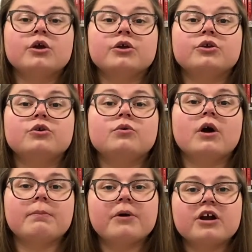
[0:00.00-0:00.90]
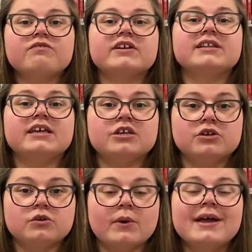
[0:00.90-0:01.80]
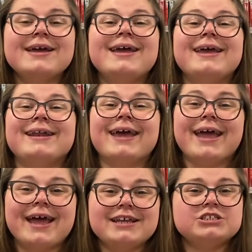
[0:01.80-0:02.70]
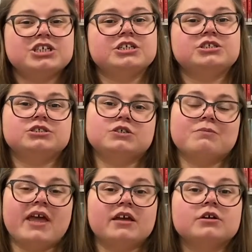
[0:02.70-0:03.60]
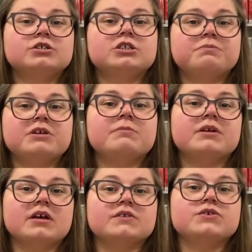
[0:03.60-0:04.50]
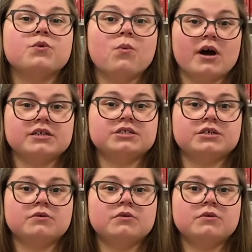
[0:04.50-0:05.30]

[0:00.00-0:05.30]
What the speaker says: You are perfectly you, and any changes you make should be because you want to.